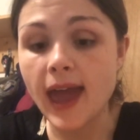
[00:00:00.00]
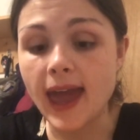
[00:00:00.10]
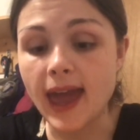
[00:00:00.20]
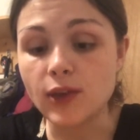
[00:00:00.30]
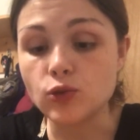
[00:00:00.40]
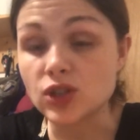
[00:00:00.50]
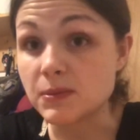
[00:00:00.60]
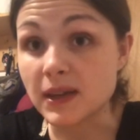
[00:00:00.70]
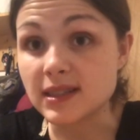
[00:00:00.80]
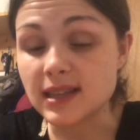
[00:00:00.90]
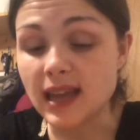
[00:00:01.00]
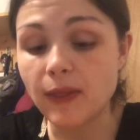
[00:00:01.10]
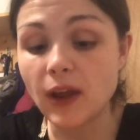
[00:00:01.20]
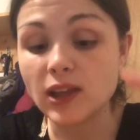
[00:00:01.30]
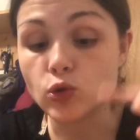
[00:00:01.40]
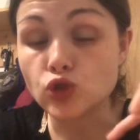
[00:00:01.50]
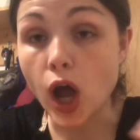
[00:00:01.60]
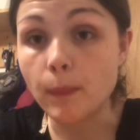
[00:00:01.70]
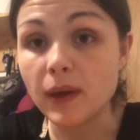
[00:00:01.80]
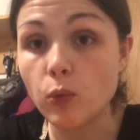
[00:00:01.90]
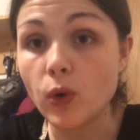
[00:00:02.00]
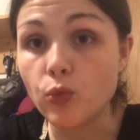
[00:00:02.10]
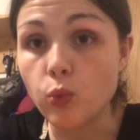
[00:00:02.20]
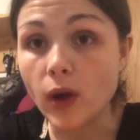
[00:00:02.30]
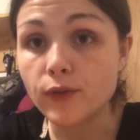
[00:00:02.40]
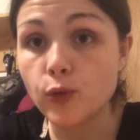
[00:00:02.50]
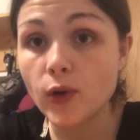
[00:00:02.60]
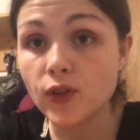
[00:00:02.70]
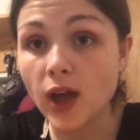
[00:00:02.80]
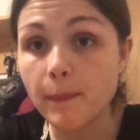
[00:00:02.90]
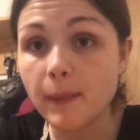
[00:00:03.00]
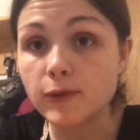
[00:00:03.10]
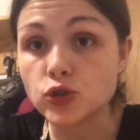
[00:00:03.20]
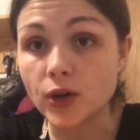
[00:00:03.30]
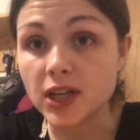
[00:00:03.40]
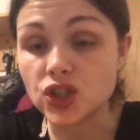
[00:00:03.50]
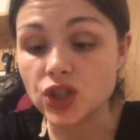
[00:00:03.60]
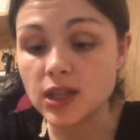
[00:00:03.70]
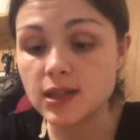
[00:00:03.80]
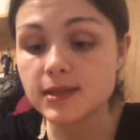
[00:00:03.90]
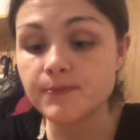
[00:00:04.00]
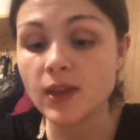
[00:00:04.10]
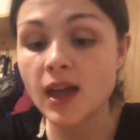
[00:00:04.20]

And you just mix it together and you top it with one fourth cup of shredded cheese.